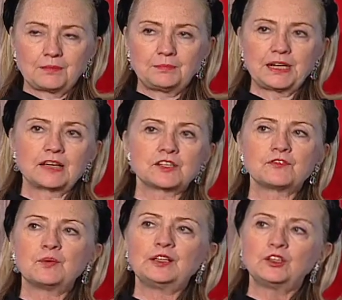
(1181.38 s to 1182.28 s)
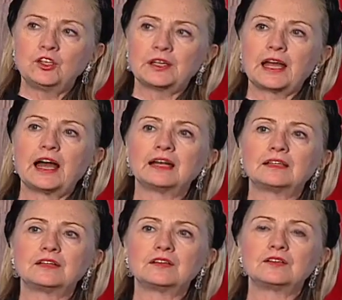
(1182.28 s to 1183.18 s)
Because if we look at
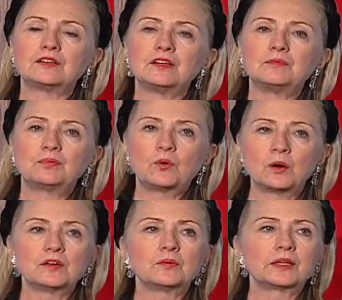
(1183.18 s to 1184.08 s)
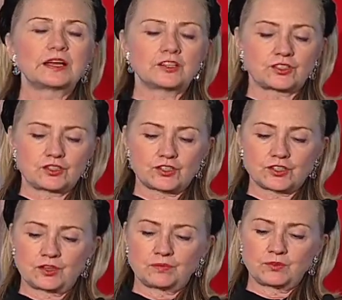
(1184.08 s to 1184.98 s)
this important
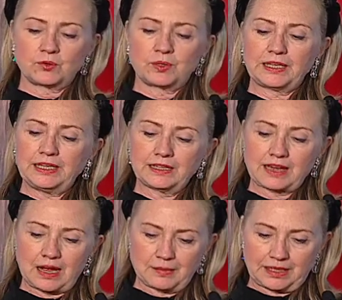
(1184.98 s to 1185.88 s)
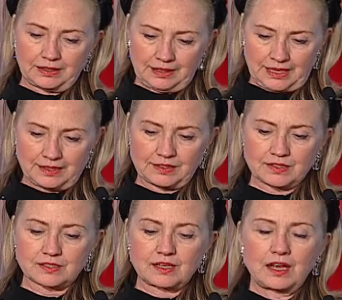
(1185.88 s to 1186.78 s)
relationship through an economic
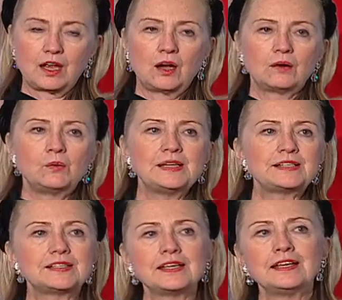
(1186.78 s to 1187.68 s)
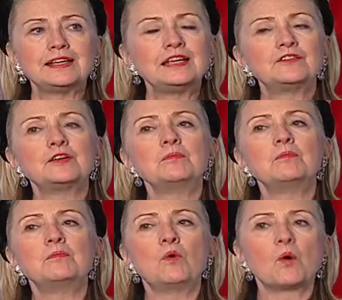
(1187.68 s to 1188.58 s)
lens, we see even
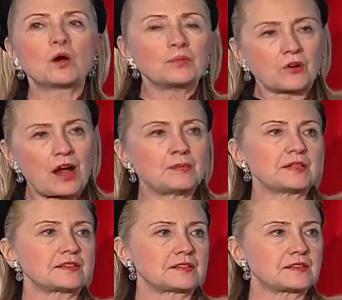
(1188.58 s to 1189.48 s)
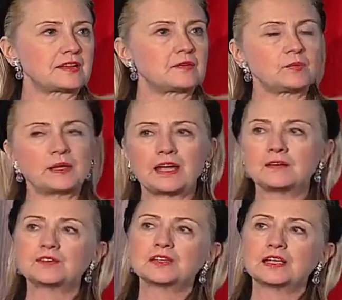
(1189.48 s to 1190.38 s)
more promise than we
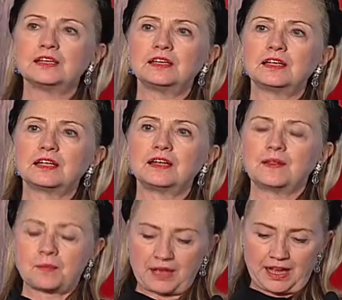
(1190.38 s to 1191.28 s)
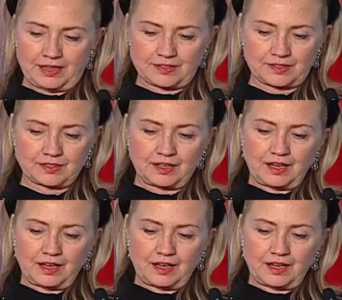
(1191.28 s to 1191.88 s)
have seen in the past.